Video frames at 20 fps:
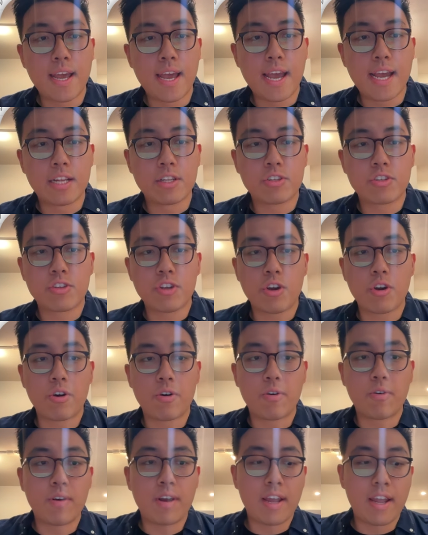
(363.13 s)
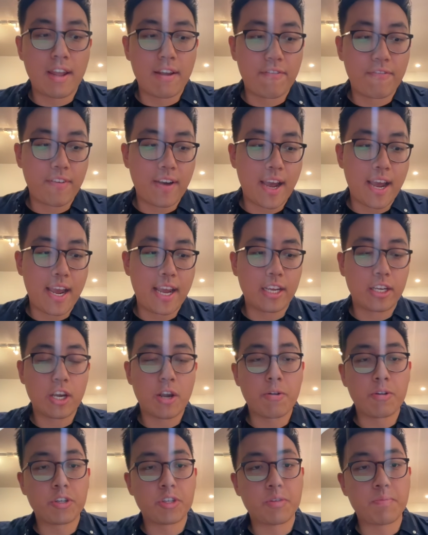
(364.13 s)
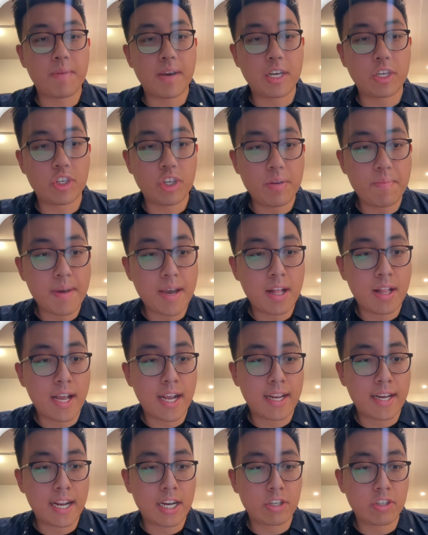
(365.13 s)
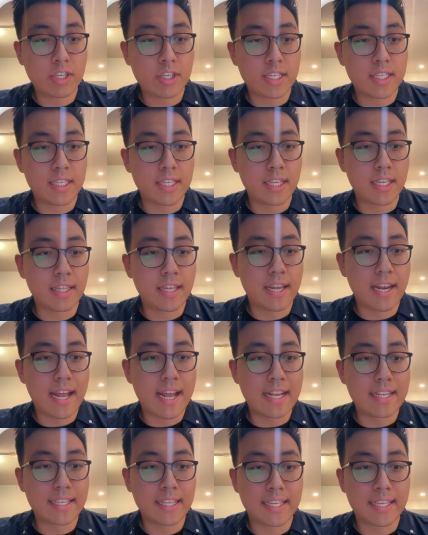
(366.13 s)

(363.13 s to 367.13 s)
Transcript: And so if I go into my Gmail, I can actually see that as a